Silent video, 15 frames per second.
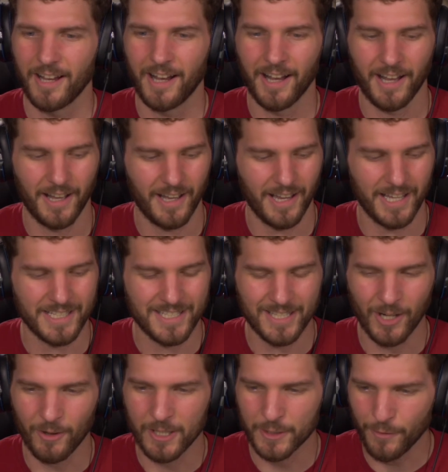And
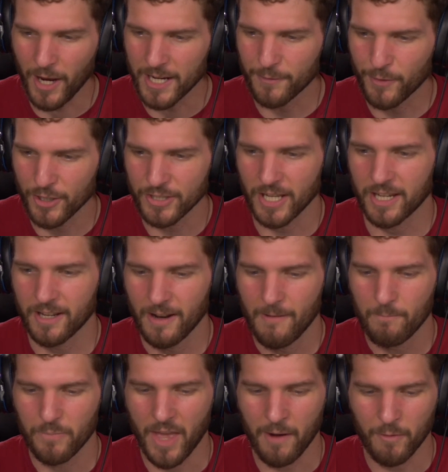so it's fun. It feels like
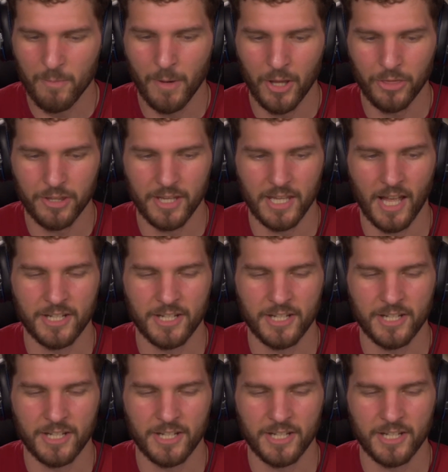every month,